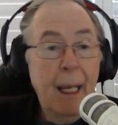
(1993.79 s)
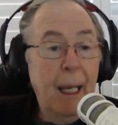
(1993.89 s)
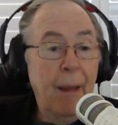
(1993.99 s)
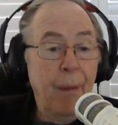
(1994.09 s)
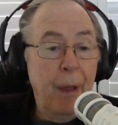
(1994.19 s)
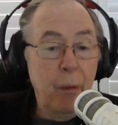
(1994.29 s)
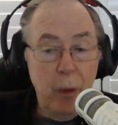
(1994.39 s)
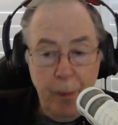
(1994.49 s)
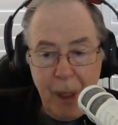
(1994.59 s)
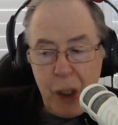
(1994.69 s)
And they
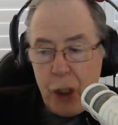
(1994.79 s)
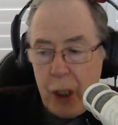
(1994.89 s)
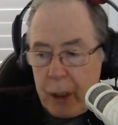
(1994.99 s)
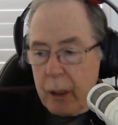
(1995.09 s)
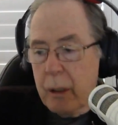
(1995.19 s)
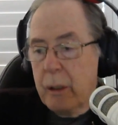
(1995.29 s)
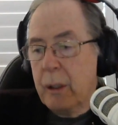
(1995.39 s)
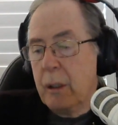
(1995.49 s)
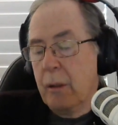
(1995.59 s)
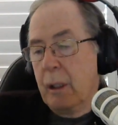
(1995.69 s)
will mention it
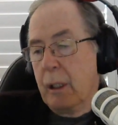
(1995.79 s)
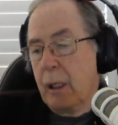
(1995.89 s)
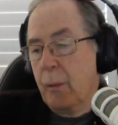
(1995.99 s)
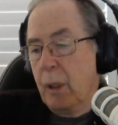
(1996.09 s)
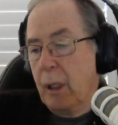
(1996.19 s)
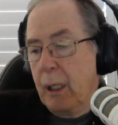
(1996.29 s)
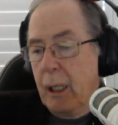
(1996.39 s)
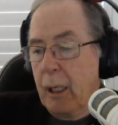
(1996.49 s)
during the community